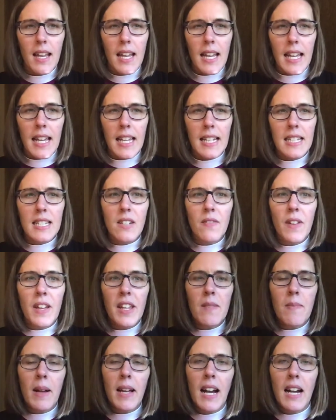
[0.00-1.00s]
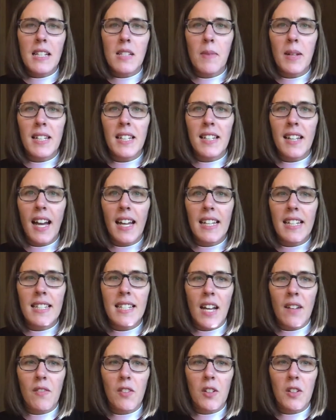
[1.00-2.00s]
It is a faith my husband and I
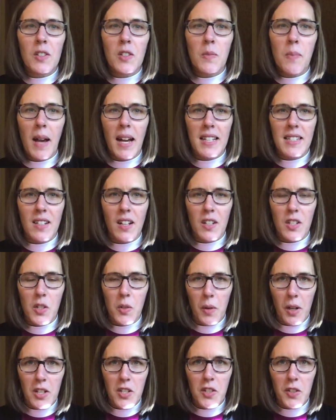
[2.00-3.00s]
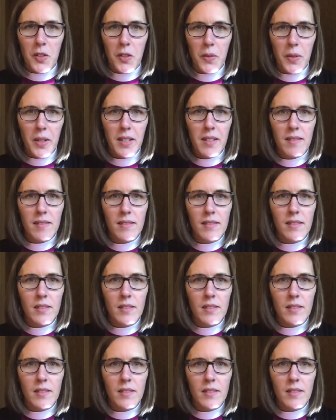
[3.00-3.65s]
endeavor to pass on to our children,